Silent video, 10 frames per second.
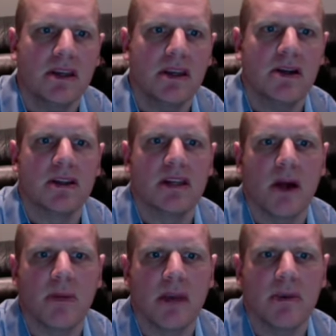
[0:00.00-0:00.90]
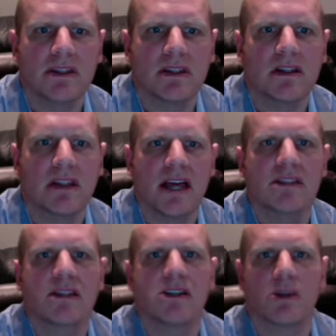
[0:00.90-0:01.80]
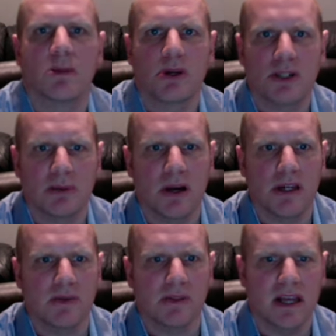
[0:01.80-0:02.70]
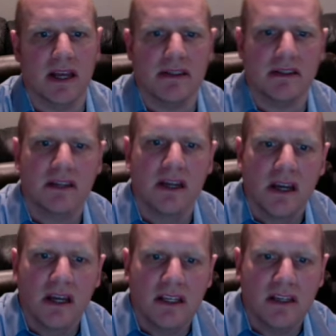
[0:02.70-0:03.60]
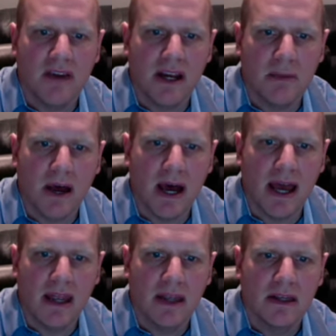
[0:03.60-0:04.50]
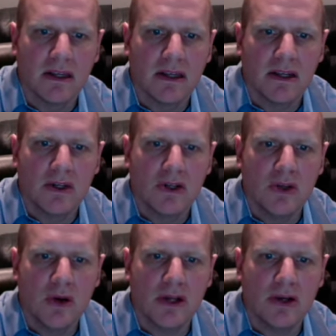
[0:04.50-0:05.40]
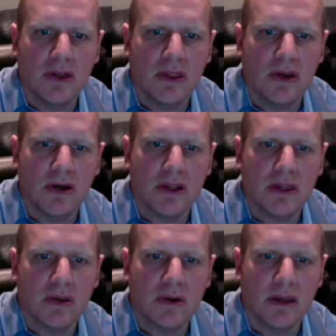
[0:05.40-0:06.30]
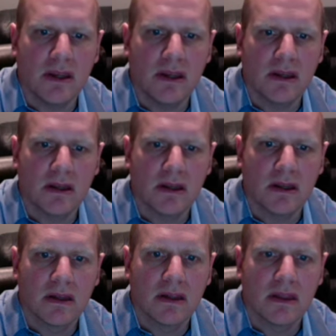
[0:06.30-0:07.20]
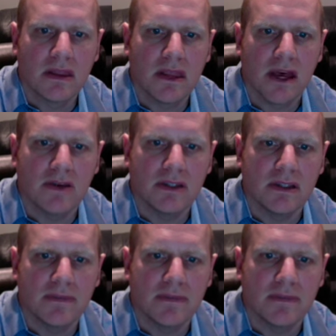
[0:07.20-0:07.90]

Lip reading: Here the down payment's a little less because the purchase price was less, divided by $233,000.